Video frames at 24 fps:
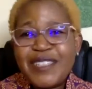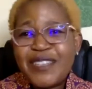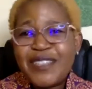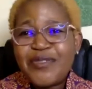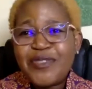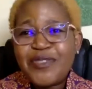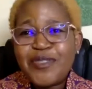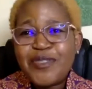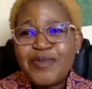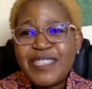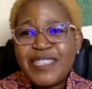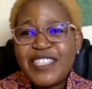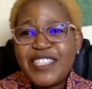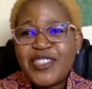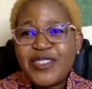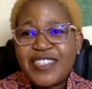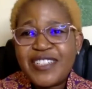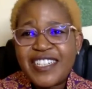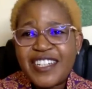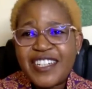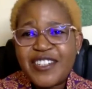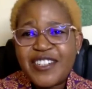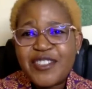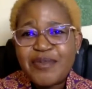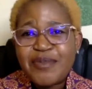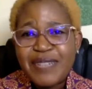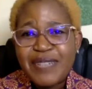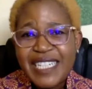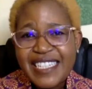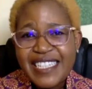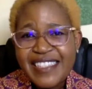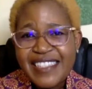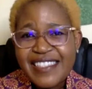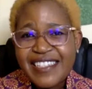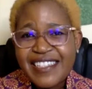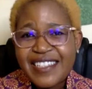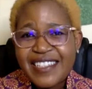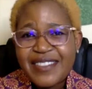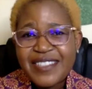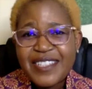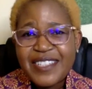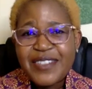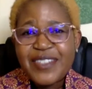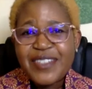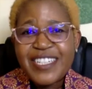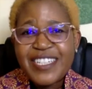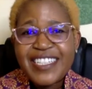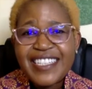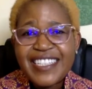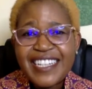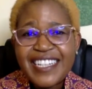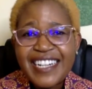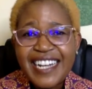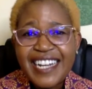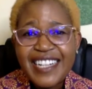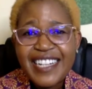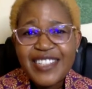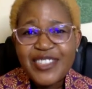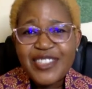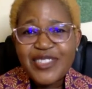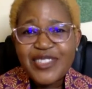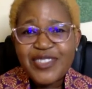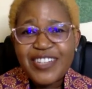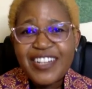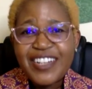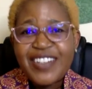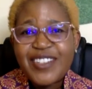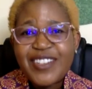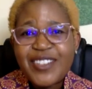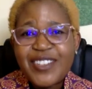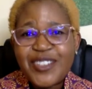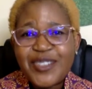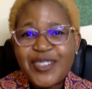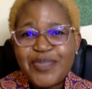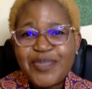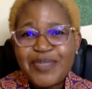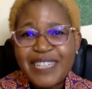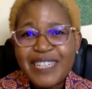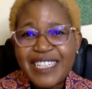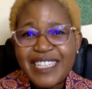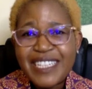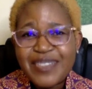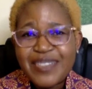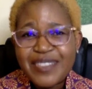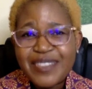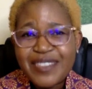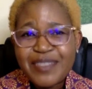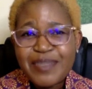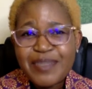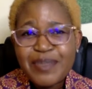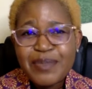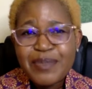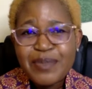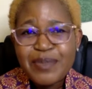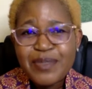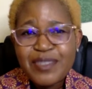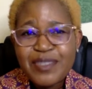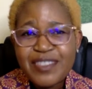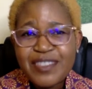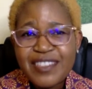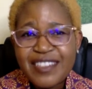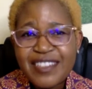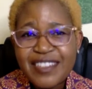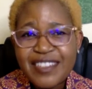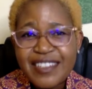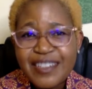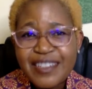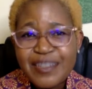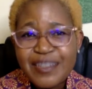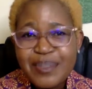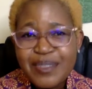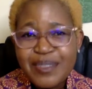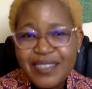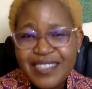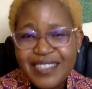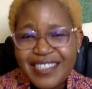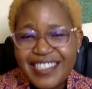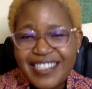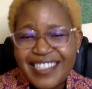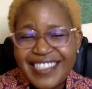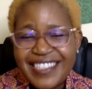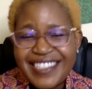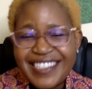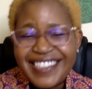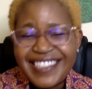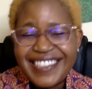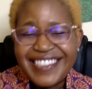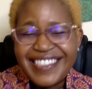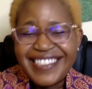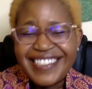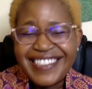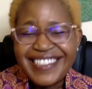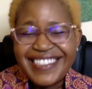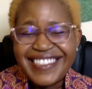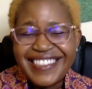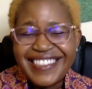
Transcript: is for me to ground myself. The work that I do, I'll go mad with people's travels. For